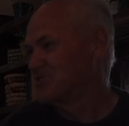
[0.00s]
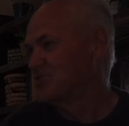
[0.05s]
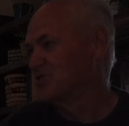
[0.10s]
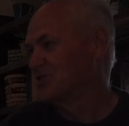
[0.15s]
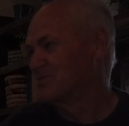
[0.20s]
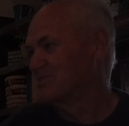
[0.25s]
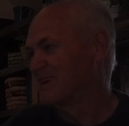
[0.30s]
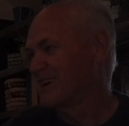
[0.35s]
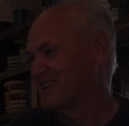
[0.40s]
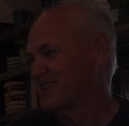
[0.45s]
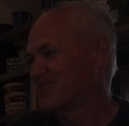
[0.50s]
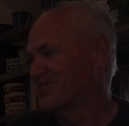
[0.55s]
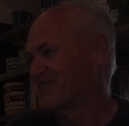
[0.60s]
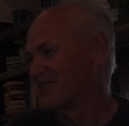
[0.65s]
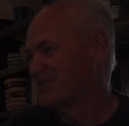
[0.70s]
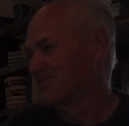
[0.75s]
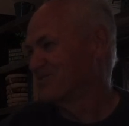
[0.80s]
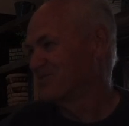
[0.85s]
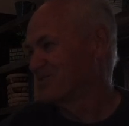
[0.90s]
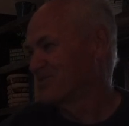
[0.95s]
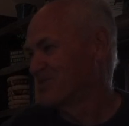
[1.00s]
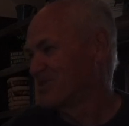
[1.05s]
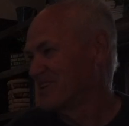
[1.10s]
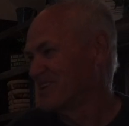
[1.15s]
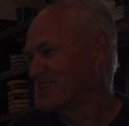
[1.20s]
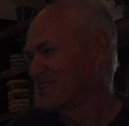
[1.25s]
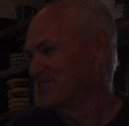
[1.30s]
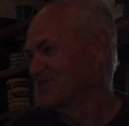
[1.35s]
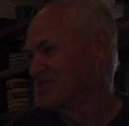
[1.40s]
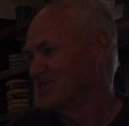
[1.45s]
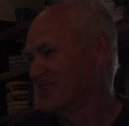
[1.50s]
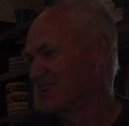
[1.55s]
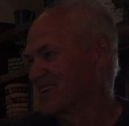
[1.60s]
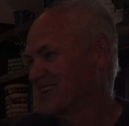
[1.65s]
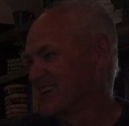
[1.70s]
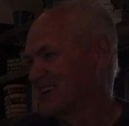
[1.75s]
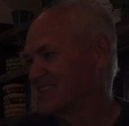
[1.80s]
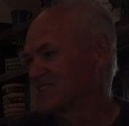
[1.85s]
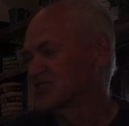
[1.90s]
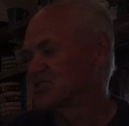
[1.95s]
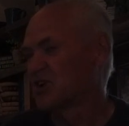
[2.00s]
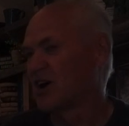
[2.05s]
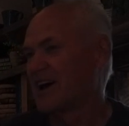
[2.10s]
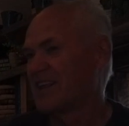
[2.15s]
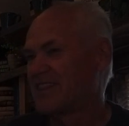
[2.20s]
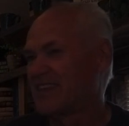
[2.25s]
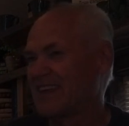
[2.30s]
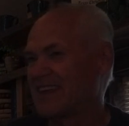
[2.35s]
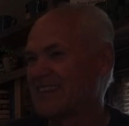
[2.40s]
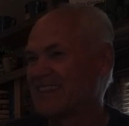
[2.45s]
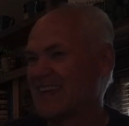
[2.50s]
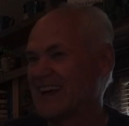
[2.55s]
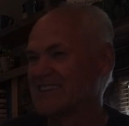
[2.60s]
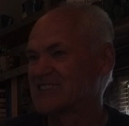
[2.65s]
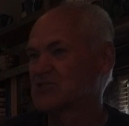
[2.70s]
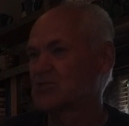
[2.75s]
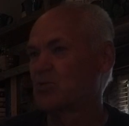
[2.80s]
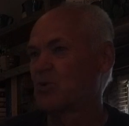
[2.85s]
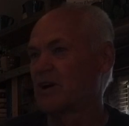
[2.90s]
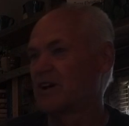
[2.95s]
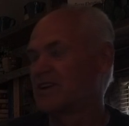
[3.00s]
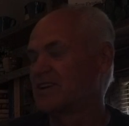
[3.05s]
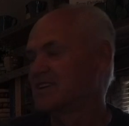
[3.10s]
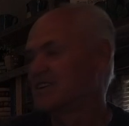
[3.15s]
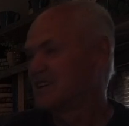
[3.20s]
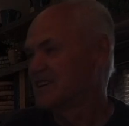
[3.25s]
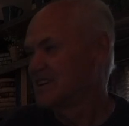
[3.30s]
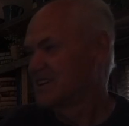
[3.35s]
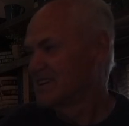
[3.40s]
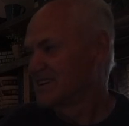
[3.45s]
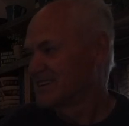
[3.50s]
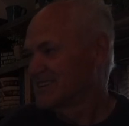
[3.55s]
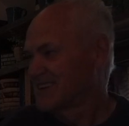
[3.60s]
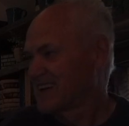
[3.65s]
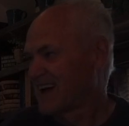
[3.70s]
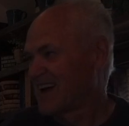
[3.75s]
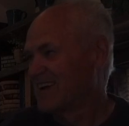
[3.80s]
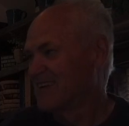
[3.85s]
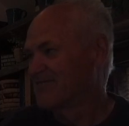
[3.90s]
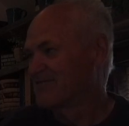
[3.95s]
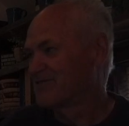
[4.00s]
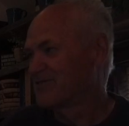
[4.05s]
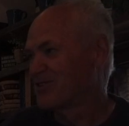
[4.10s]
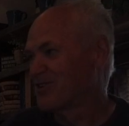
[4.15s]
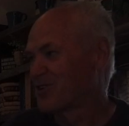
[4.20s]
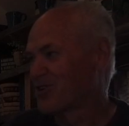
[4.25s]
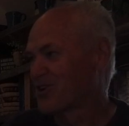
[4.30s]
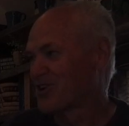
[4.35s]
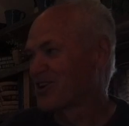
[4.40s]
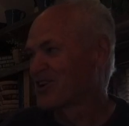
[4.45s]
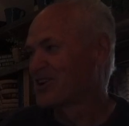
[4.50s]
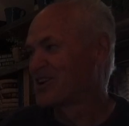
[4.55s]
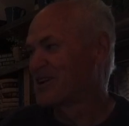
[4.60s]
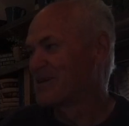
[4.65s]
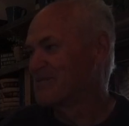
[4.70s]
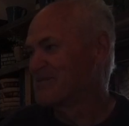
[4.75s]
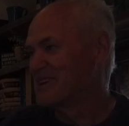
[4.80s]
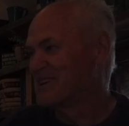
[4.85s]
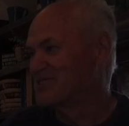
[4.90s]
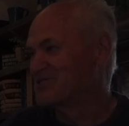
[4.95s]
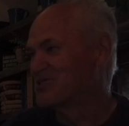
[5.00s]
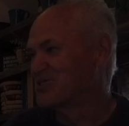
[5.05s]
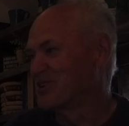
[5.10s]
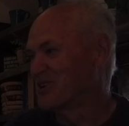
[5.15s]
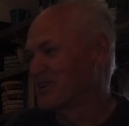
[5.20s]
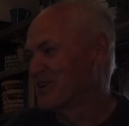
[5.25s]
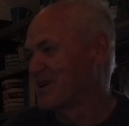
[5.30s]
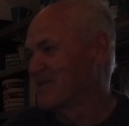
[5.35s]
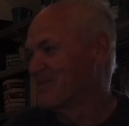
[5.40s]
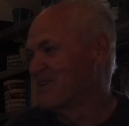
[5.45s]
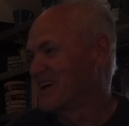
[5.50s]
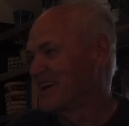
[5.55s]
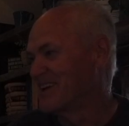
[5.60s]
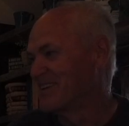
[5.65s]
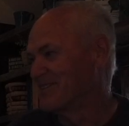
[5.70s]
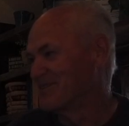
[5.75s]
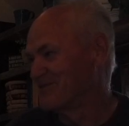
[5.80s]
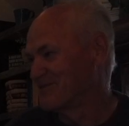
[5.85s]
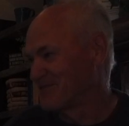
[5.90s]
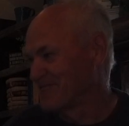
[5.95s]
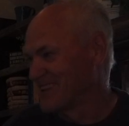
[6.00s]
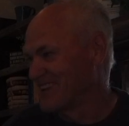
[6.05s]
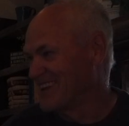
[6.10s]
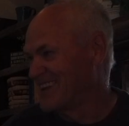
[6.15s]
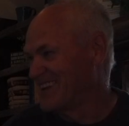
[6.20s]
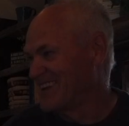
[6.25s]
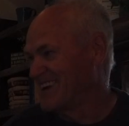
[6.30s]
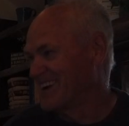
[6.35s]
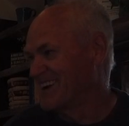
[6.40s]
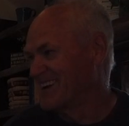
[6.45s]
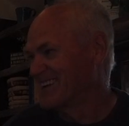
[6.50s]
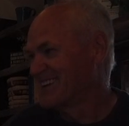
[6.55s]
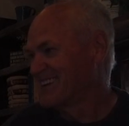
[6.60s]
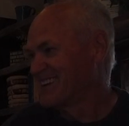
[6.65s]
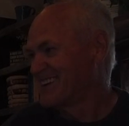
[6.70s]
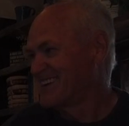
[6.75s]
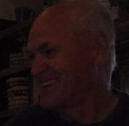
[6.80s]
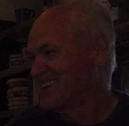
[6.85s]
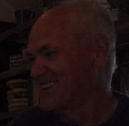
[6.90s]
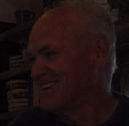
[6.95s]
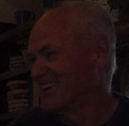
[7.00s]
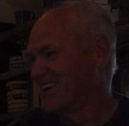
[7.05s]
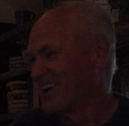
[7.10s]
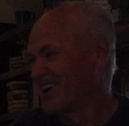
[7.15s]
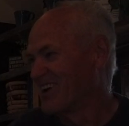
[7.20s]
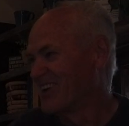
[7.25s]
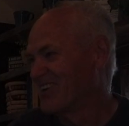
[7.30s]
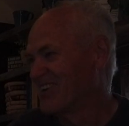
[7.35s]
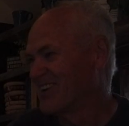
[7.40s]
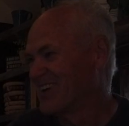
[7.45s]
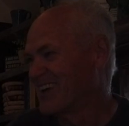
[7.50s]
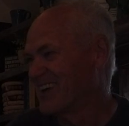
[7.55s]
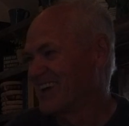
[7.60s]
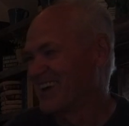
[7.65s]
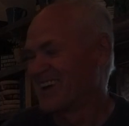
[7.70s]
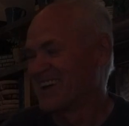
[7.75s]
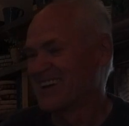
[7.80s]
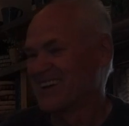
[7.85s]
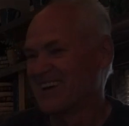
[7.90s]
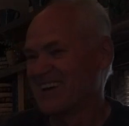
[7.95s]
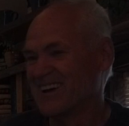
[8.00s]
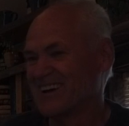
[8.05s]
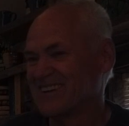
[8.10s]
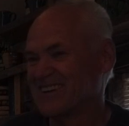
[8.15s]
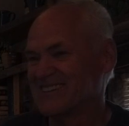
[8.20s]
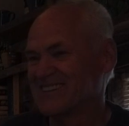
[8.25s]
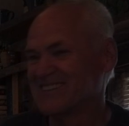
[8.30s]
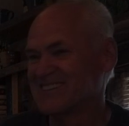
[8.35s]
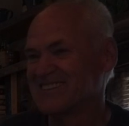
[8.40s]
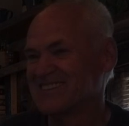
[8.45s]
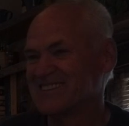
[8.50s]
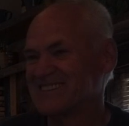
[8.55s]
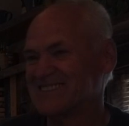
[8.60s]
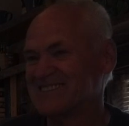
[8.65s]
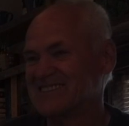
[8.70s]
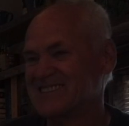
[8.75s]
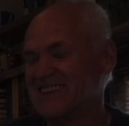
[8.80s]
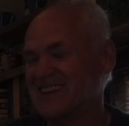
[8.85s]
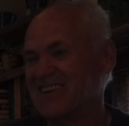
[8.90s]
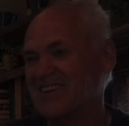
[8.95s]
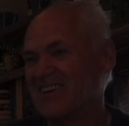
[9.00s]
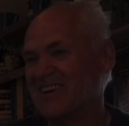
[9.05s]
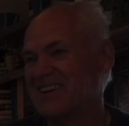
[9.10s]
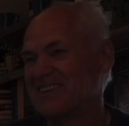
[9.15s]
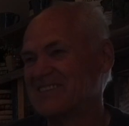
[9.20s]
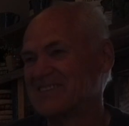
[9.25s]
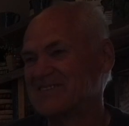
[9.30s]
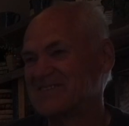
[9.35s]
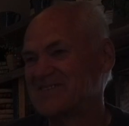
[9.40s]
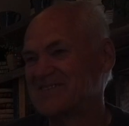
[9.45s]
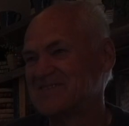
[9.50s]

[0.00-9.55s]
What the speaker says: and do it better than we could do it, and so I think that's what kind of hurdled him into it ahead of Lydia, you know, and anyway.